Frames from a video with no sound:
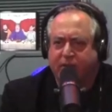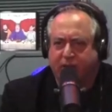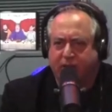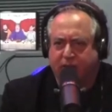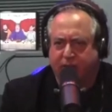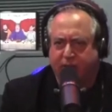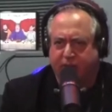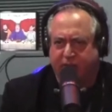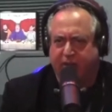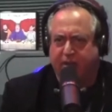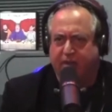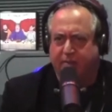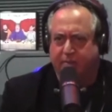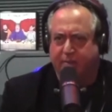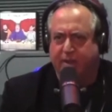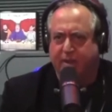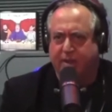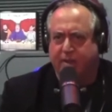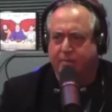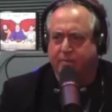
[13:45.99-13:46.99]
of
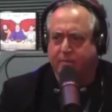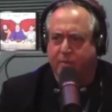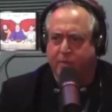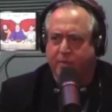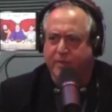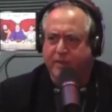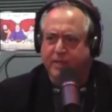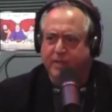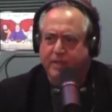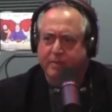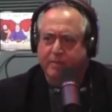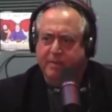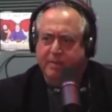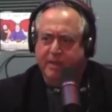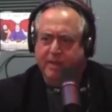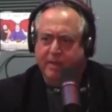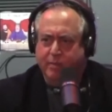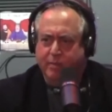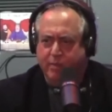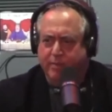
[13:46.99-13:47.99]
independent movies. I
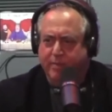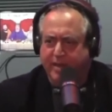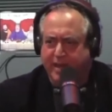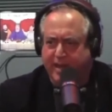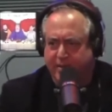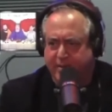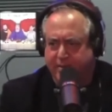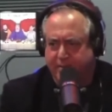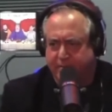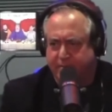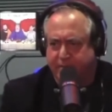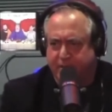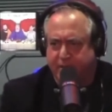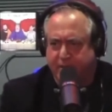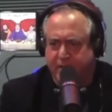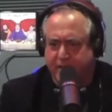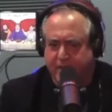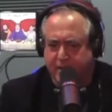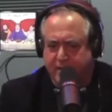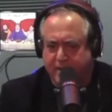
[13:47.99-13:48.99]
mean, that were made.
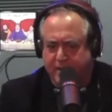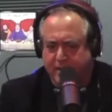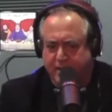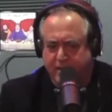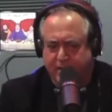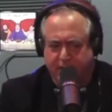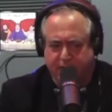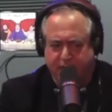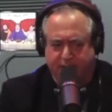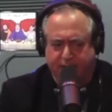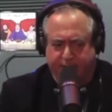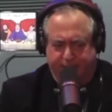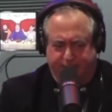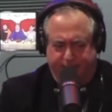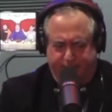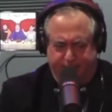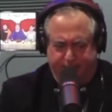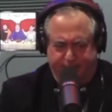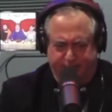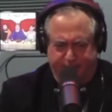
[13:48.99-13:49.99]
Uh,
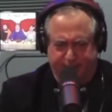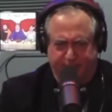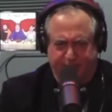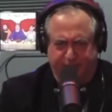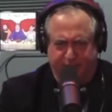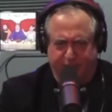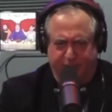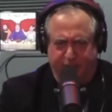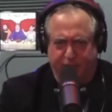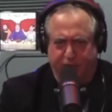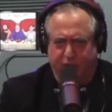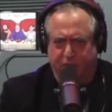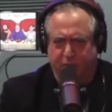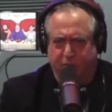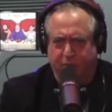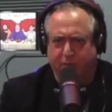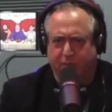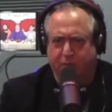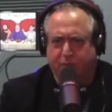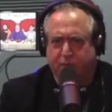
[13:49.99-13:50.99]
first
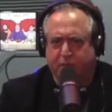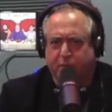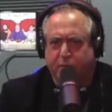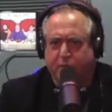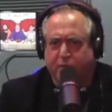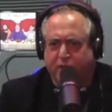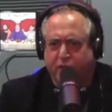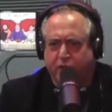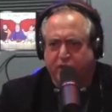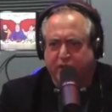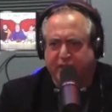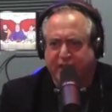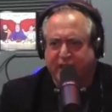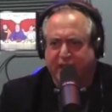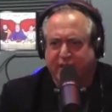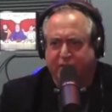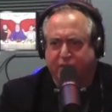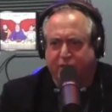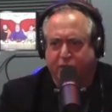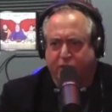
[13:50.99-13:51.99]
movie was a movie called
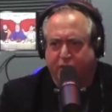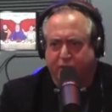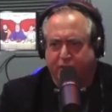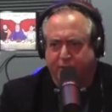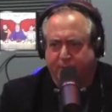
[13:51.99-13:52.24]
Deadfall